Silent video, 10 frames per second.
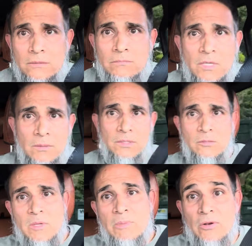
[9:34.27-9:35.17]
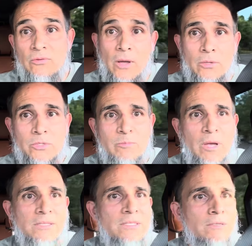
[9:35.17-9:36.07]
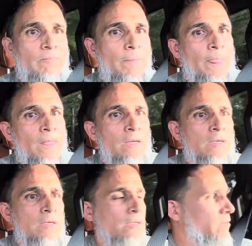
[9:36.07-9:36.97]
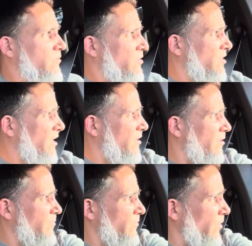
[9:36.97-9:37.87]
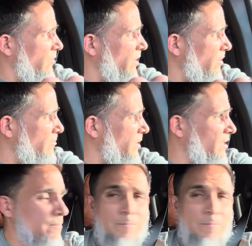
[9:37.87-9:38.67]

maybe a little bit better throttle response. Just take it up the road here a bit.